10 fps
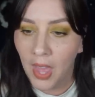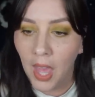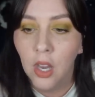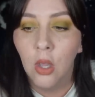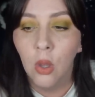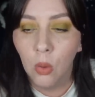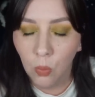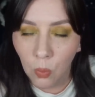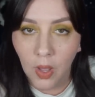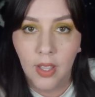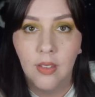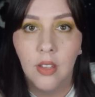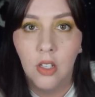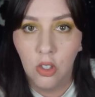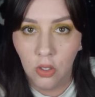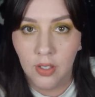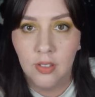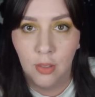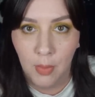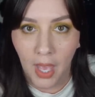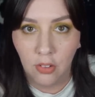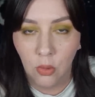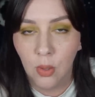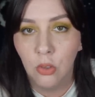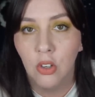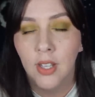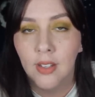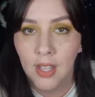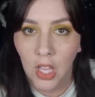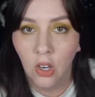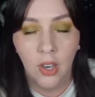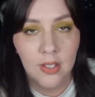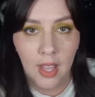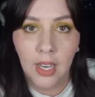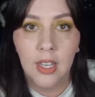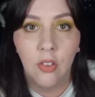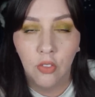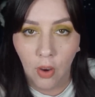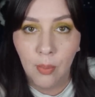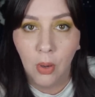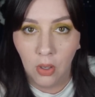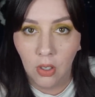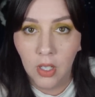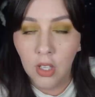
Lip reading: That was Christy Mack. So he was trying to take her identity from her.